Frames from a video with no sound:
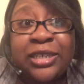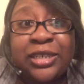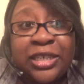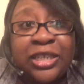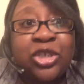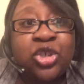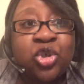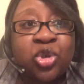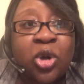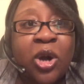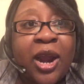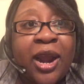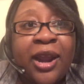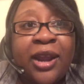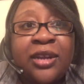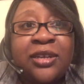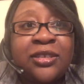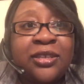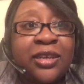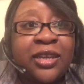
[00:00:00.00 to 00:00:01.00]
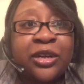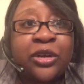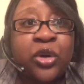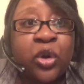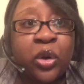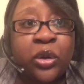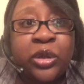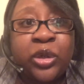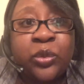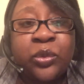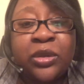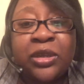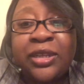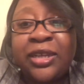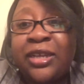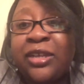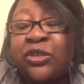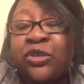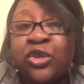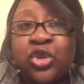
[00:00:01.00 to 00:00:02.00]
did try to get an early
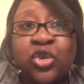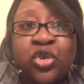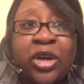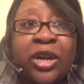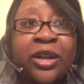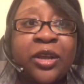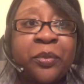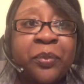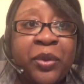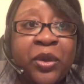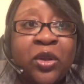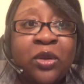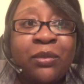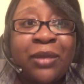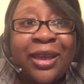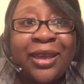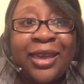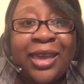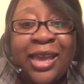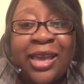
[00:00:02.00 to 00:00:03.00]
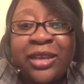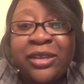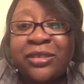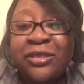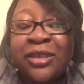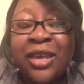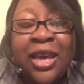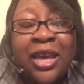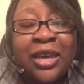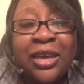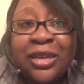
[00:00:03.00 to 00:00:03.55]
release or to try to appeal my case.